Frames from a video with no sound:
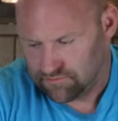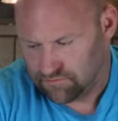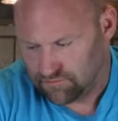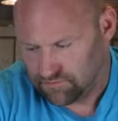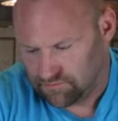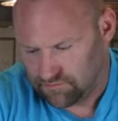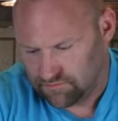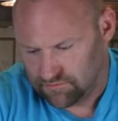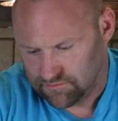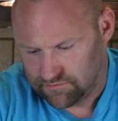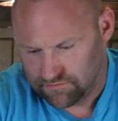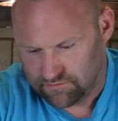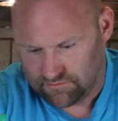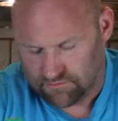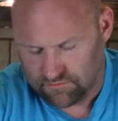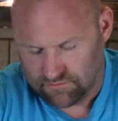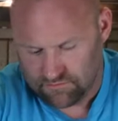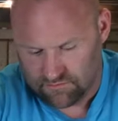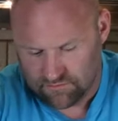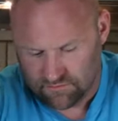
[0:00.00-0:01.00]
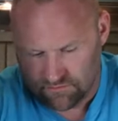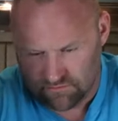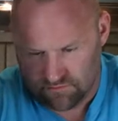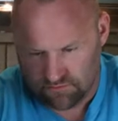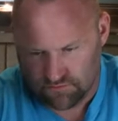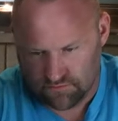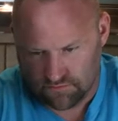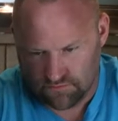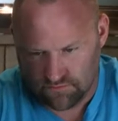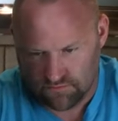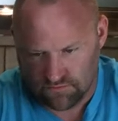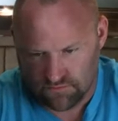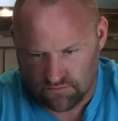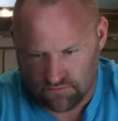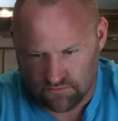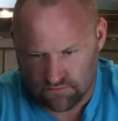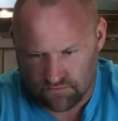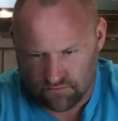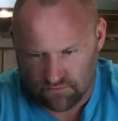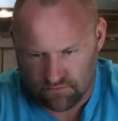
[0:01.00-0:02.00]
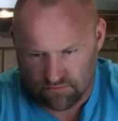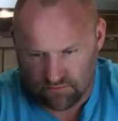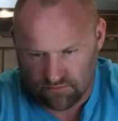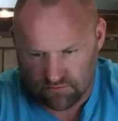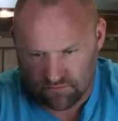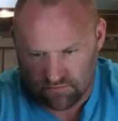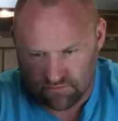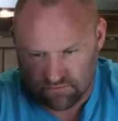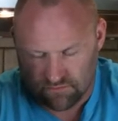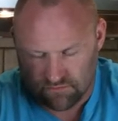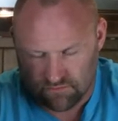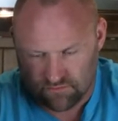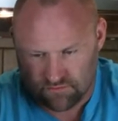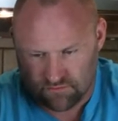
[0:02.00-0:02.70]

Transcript: (not speaking)